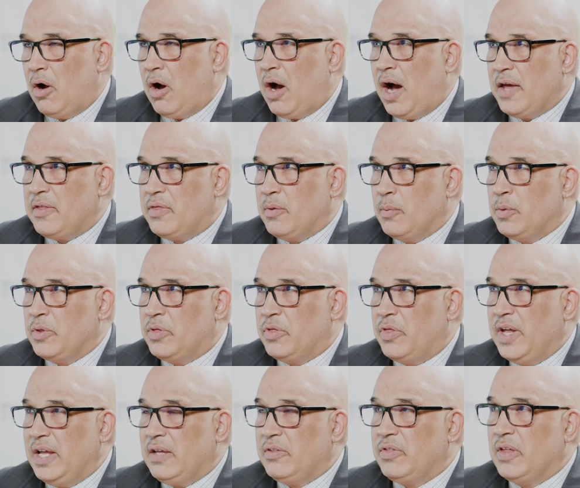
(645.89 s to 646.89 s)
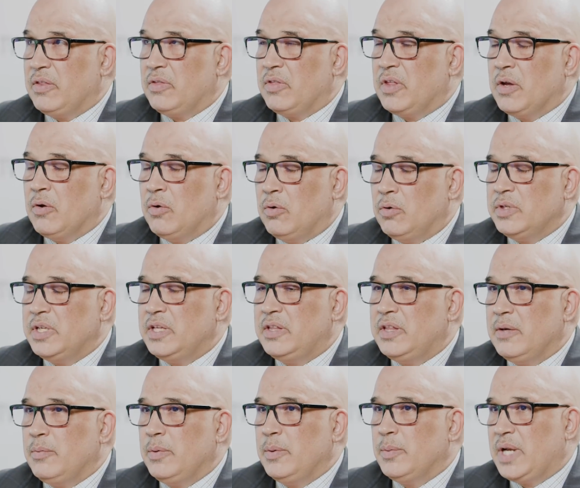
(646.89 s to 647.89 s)
I th would think that the only
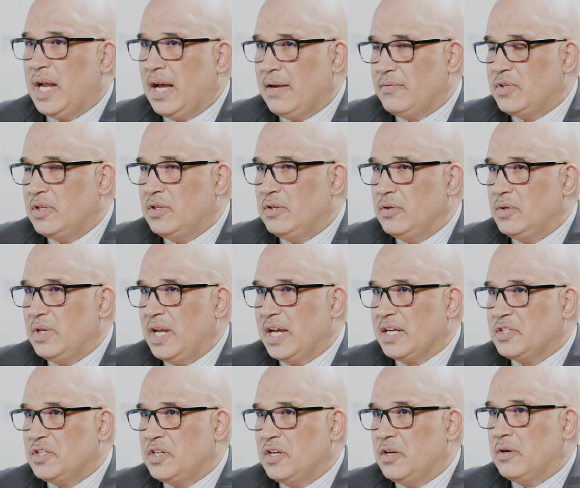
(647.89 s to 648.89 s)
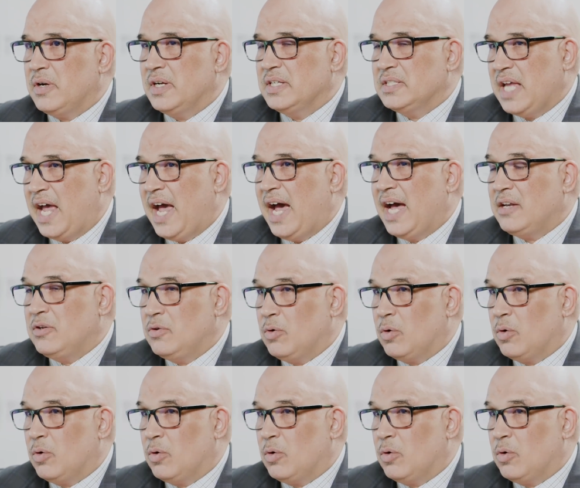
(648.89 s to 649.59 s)
thing we would have to do next year is add